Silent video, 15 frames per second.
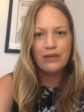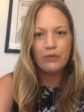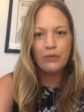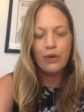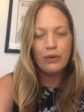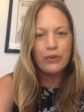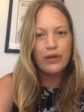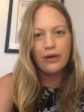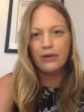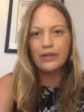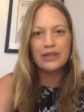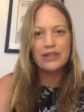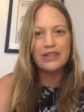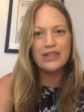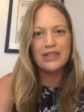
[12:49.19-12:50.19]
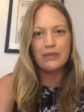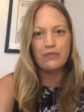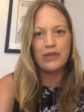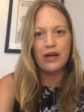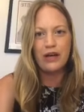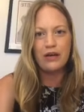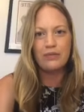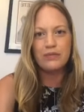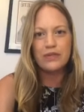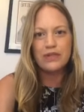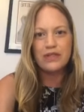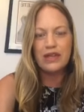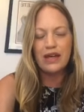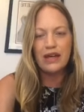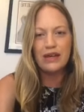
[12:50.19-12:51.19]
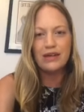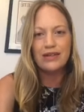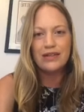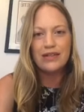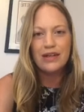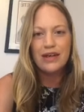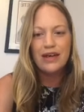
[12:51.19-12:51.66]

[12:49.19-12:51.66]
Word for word: what we all need sometimes and